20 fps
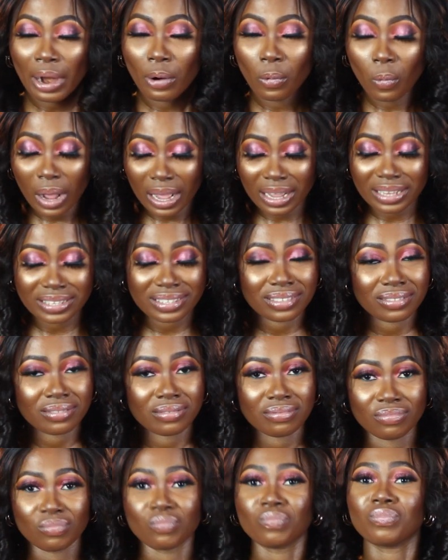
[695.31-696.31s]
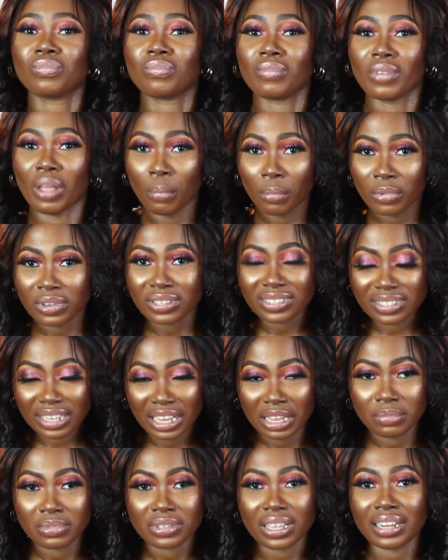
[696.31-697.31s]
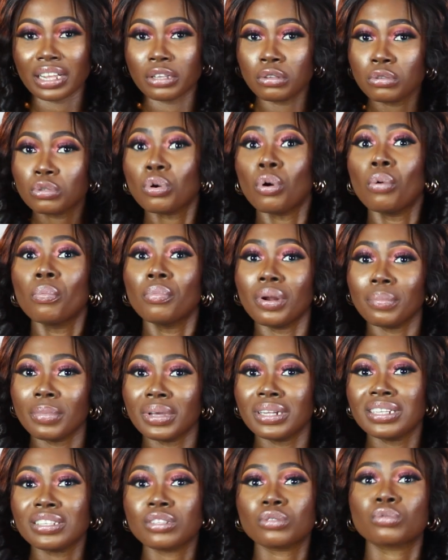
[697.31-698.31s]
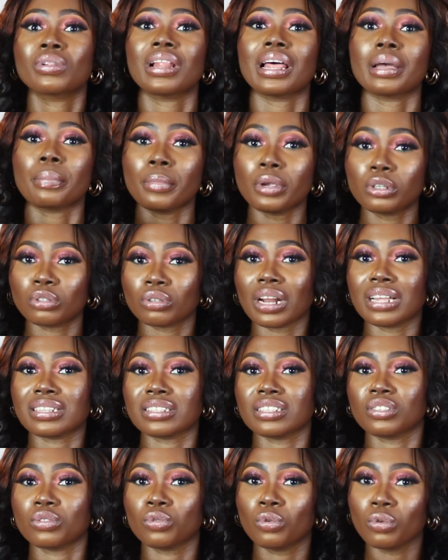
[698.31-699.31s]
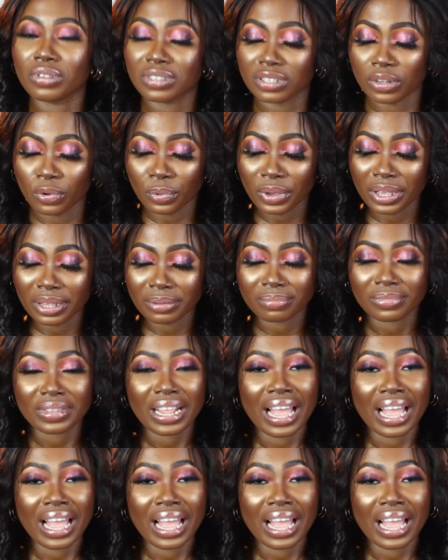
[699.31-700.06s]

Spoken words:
I wax most times, and I use home remedies to like make sure that it goes away